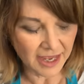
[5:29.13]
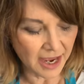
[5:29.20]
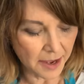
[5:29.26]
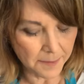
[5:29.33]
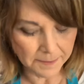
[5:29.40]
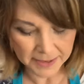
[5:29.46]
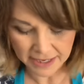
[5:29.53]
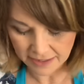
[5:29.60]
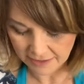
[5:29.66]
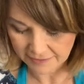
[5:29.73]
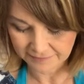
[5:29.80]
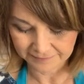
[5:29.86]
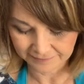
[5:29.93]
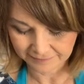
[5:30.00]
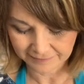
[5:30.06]
Yum.
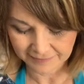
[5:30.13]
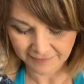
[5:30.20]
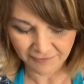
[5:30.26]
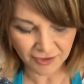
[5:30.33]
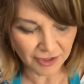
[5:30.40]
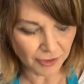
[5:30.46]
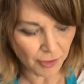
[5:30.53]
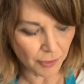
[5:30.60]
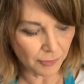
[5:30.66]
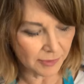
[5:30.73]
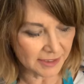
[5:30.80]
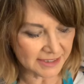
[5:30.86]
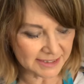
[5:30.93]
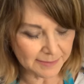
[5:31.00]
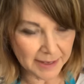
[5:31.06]
If you could
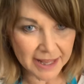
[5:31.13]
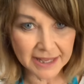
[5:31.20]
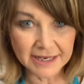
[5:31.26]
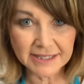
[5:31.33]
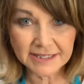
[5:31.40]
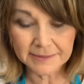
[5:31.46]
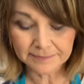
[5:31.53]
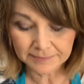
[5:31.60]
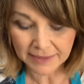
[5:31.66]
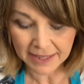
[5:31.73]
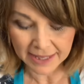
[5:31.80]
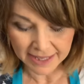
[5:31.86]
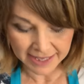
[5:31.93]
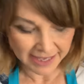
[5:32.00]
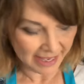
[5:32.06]
only smell it.
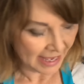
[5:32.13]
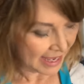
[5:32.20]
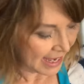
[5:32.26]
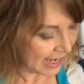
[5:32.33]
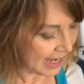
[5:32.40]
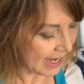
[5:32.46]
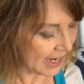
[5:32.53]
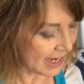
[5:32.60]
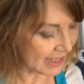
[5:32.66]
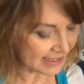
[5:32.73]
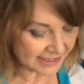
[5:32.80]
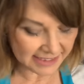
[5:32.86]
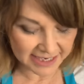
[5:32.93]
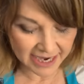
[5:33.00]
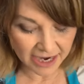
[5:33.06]

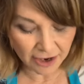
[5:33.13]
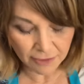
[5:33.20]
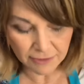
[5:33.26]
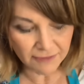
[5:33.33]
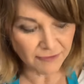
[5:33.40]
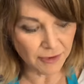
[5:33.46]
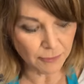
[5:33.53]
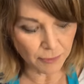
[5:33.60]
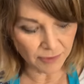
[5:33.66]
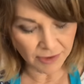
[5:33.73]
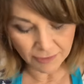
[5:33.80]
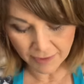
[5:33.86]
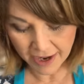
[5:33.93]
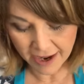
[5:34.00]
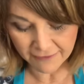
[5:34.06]
And now if
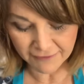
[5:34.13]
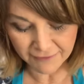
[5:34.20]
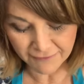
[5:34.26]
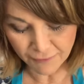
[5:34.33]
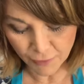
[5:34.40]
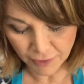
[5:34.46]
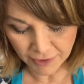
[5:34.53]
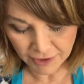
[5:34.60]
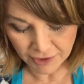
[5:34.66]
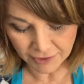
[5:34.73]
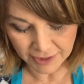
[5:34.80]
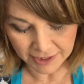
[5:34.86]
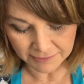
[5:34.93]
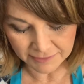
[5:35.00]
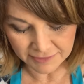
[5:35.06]
you have a fork, you
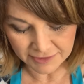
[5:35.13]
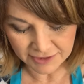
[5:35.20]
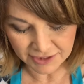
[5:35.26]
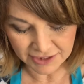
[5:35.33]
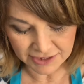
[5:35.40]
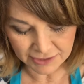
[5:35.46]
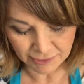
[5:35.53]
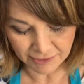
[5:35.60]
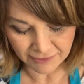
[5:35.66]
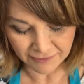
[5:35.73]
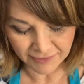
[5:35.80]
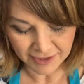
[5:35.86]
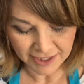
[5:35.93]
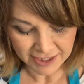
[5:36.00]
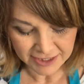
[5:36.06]
can just sort
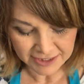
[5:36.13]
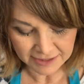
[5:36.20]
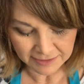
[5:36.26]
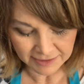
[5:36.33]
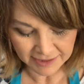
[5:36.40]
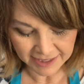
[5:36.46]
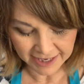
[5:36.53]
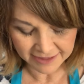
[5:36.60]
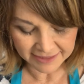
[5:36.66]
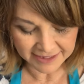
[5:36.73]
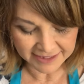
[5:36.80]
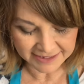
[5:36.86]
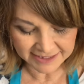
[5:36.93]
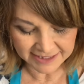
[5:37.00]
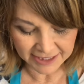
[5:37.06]
of get
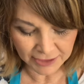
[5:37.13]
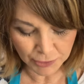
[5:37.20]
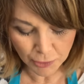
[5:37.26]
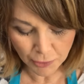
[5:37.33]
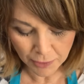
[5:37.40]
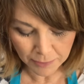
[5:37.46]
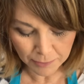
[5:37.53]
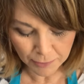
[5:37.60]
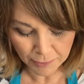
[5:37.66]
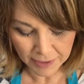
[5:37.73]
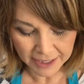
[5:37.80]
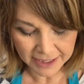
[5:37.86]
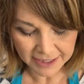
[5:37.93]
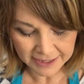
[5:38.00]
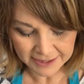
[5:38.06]
this
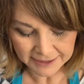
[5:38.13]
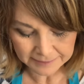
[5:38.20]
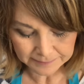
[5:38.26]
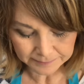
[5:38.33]
incorporated.